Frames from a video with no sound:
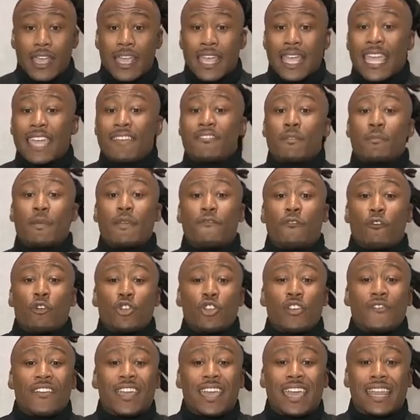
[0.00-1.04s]
Even before
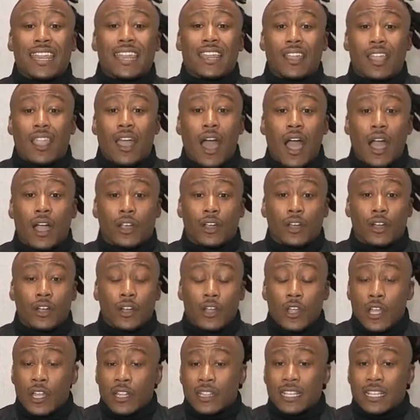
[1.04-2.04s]
you even get in the locker,